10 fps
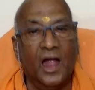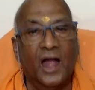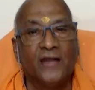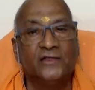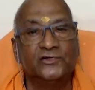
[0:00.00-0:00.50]

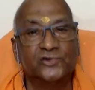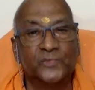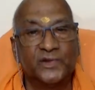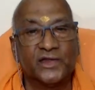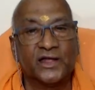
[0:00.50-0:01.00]
And he should
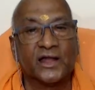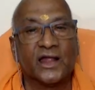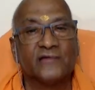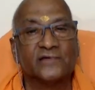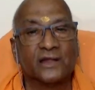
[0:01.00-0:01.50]
be taken
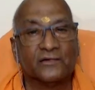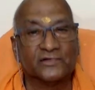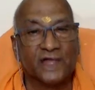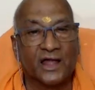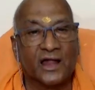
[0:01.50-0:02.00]
as an
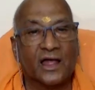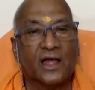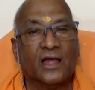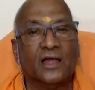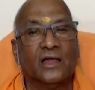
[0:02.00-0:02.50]
avatar.
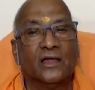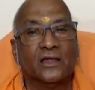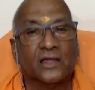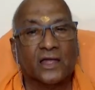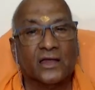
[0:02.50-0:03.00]

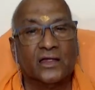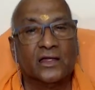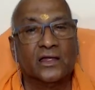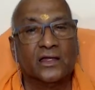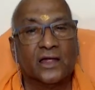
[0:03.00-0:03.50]

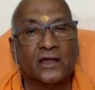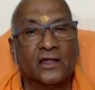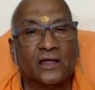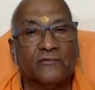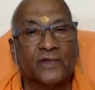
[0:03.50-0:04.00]

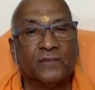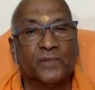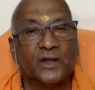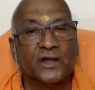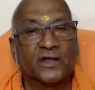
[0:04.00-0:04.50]
Every
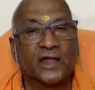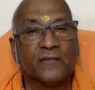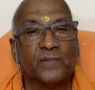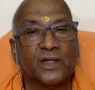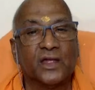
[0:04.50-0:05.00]
minute
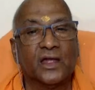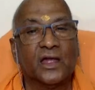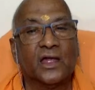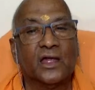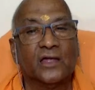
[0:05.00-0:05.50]
can be
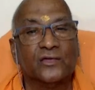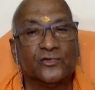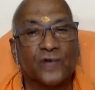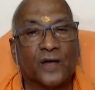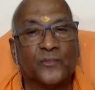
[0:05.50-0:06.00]

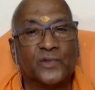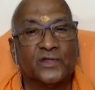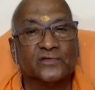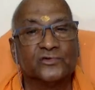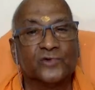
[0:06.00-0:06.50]
yuga,
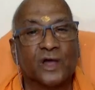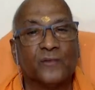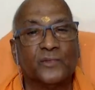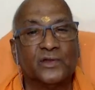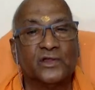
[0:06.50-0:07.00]
please. Yuga
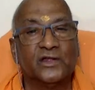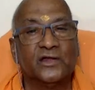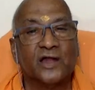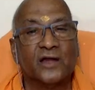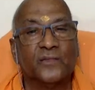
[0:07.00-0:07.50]
need
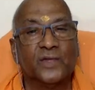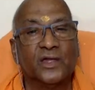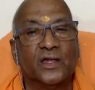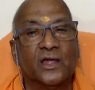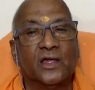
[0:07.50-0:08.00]
not
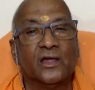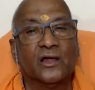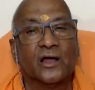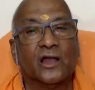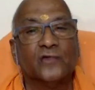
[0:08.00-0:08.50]
be
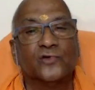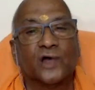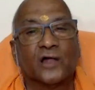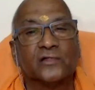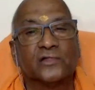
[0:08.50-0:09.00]
Kali
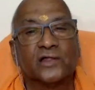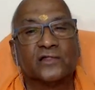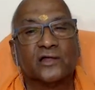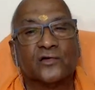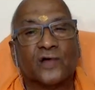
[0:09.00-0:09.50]
Yuga,
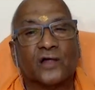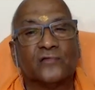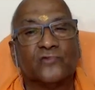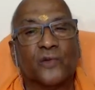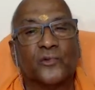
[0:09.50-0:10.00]
Treta Yuga,
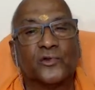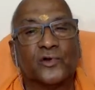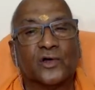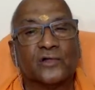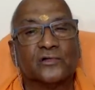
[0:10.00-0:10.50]
Dwapar
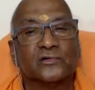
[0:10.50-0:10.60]
Yuga,